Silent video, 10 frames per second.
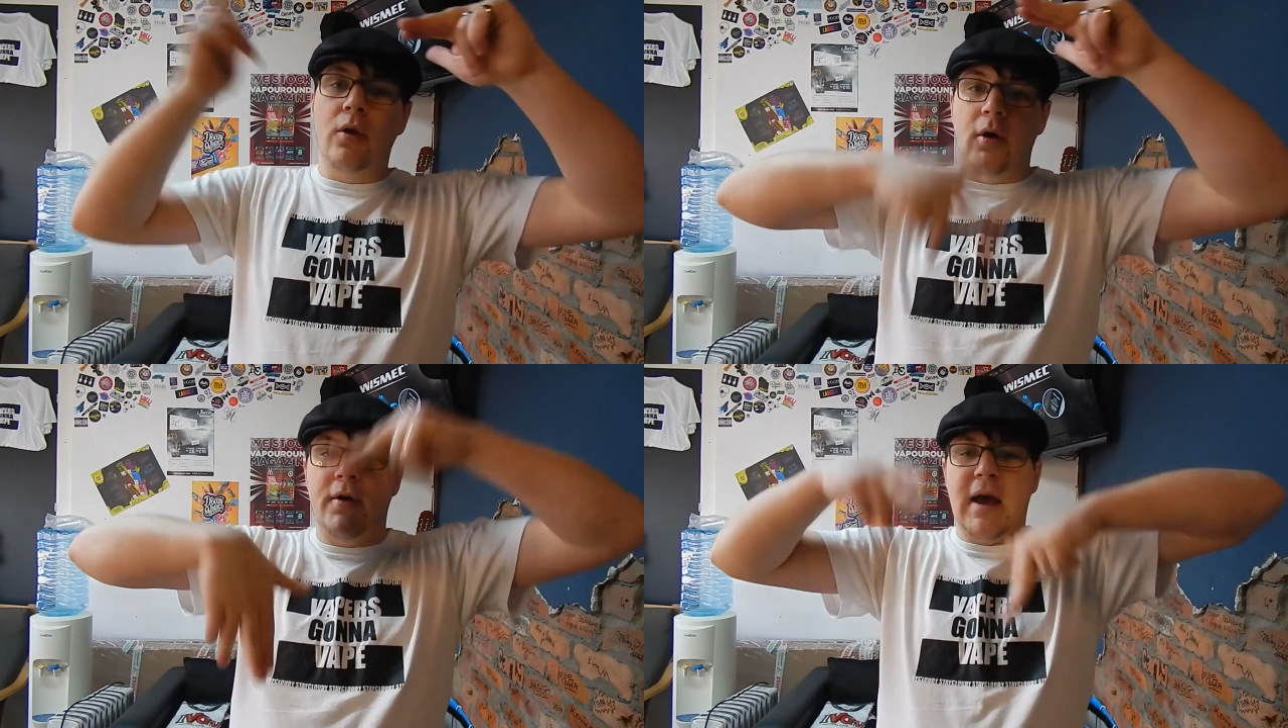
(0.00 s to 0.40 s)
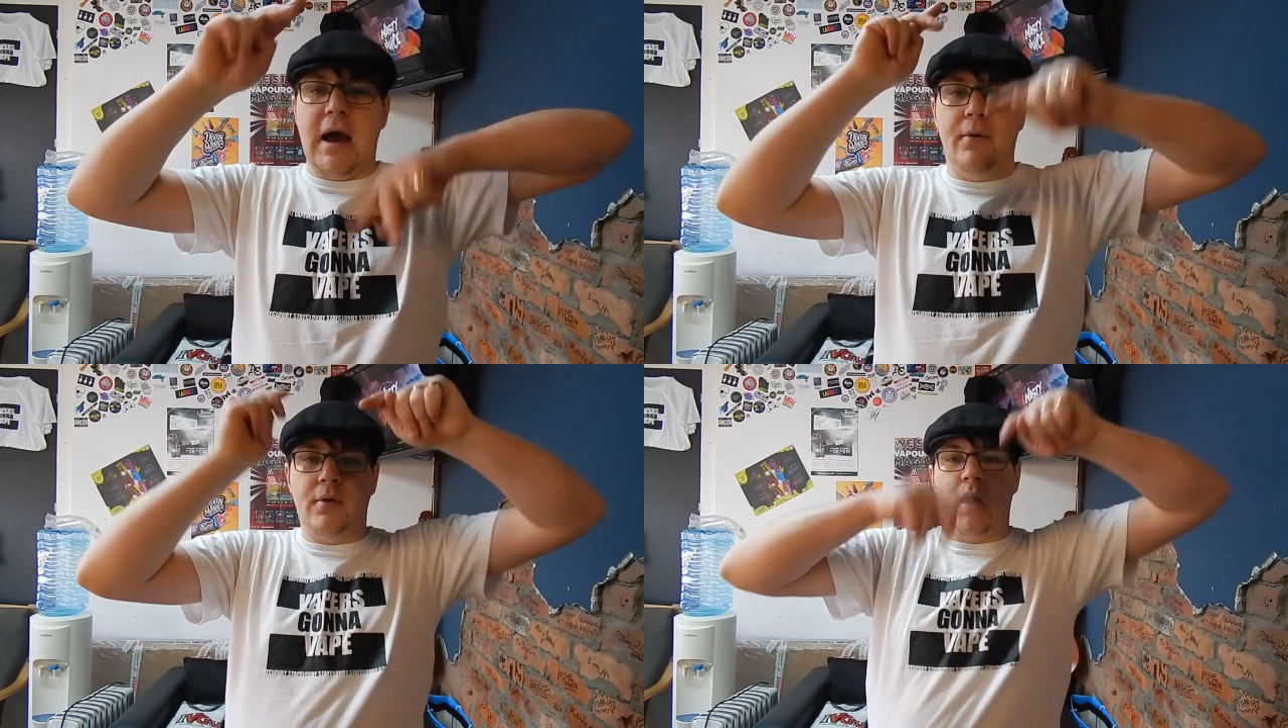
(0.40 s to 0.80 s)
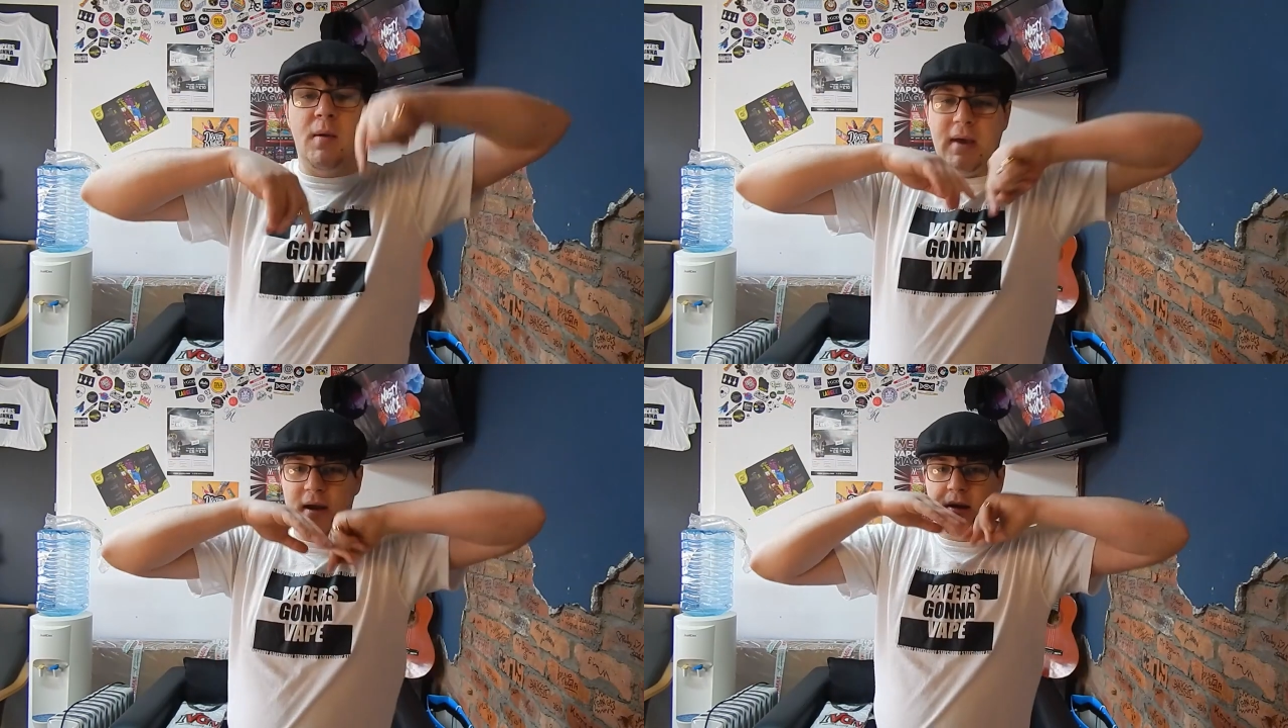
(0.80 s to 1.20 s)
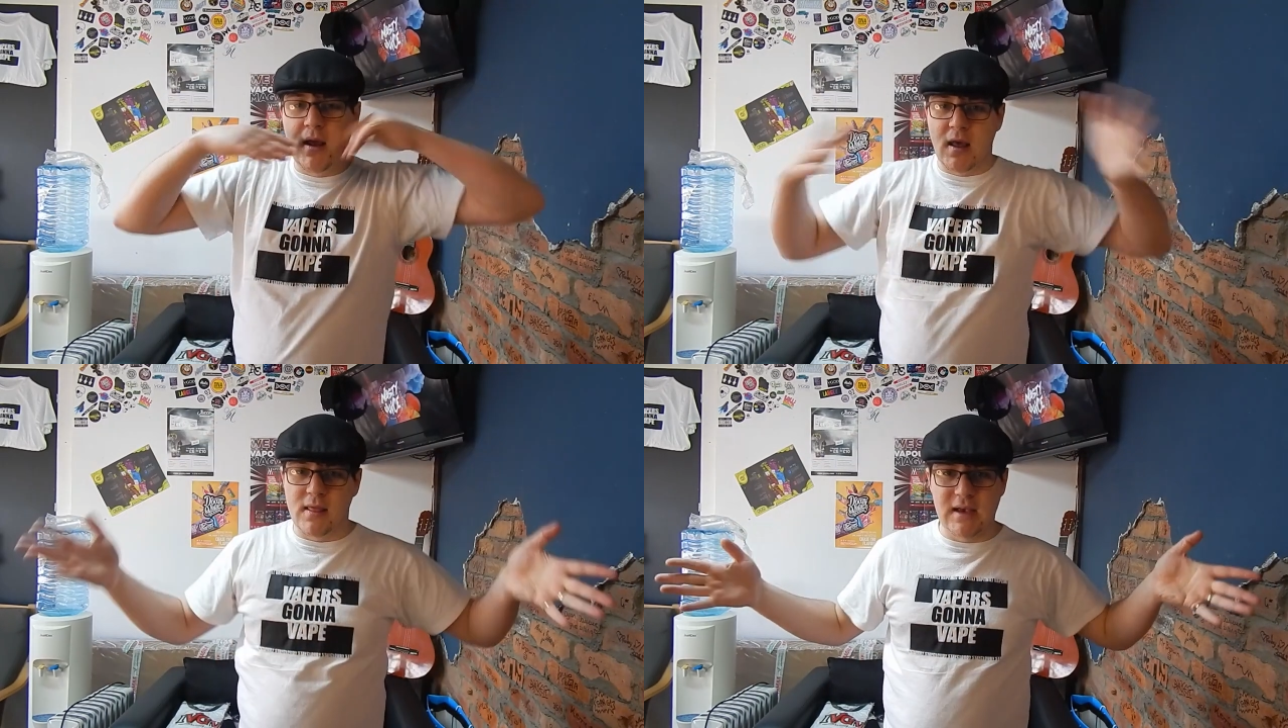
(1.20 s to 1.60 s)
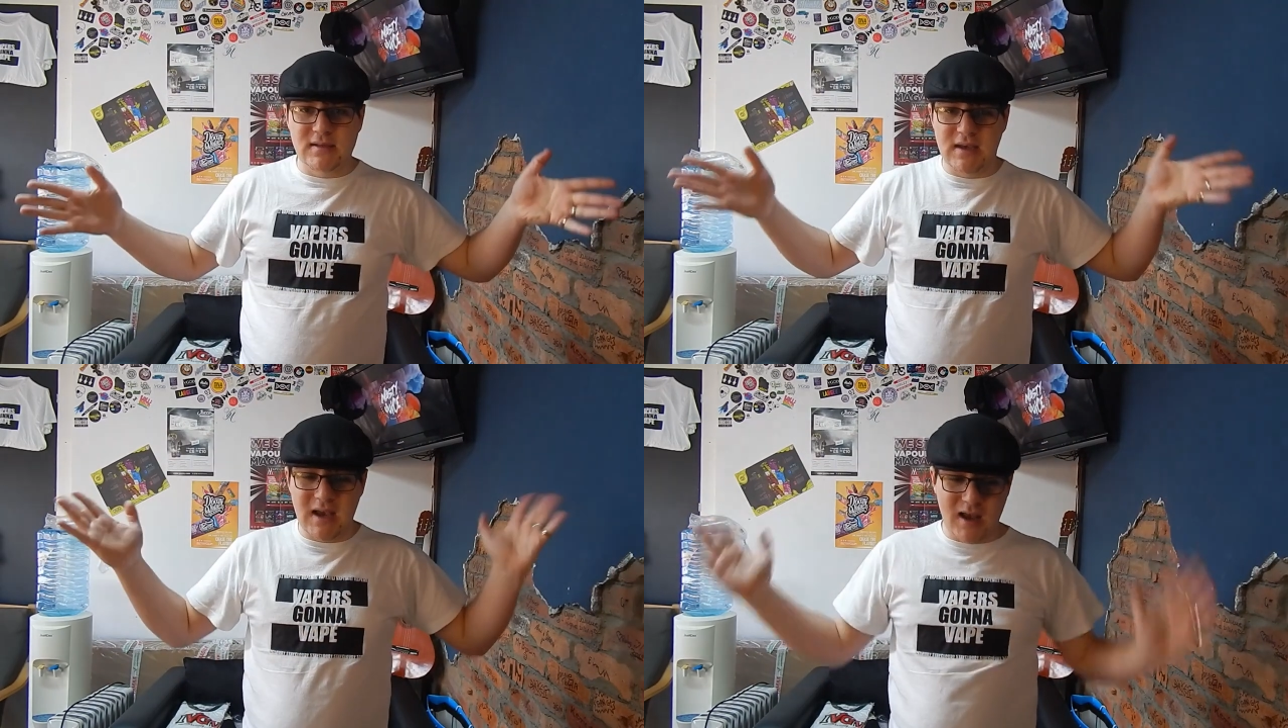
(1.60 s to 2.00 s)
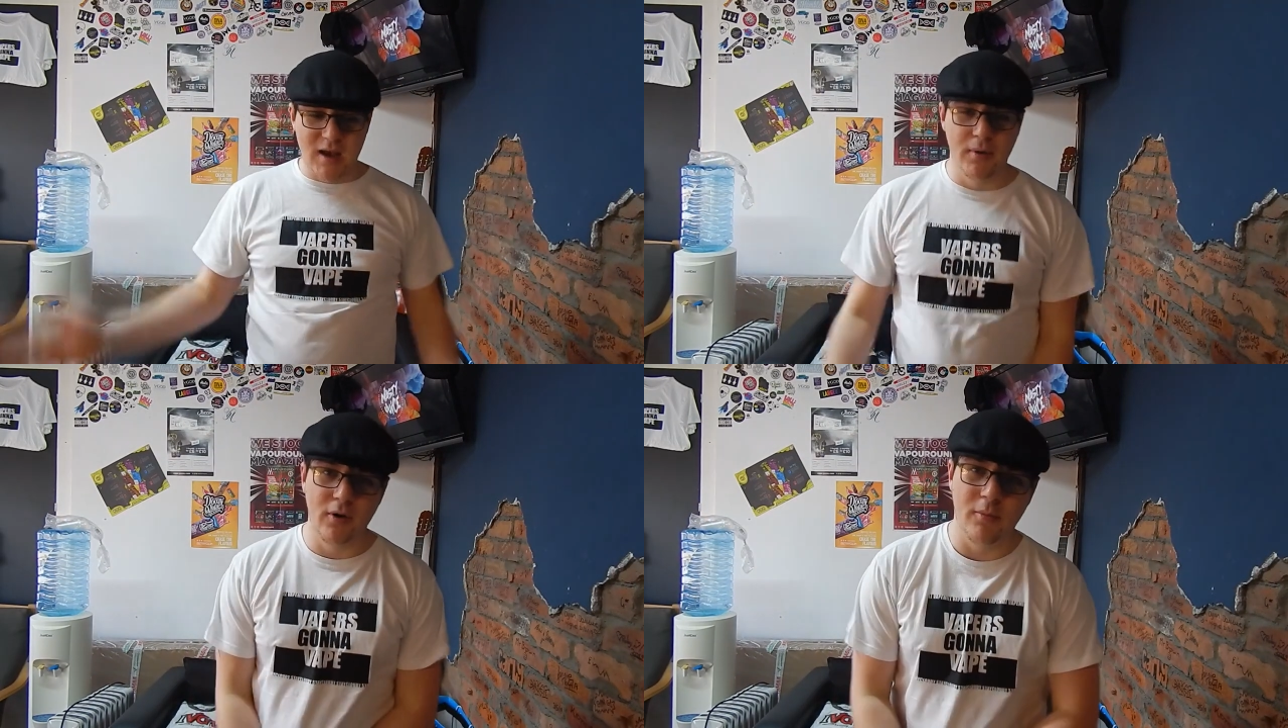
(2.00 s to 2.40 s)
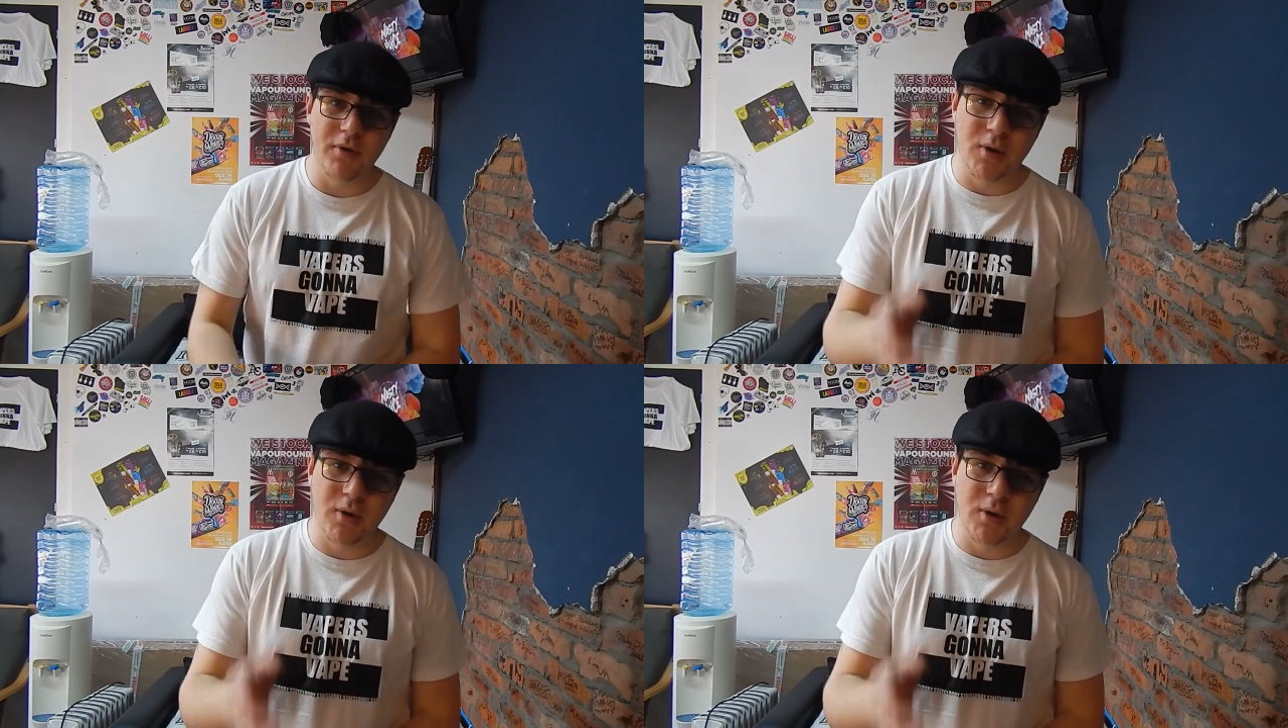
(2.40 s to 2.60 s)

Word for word: Go down, comment. That's it, kaboom,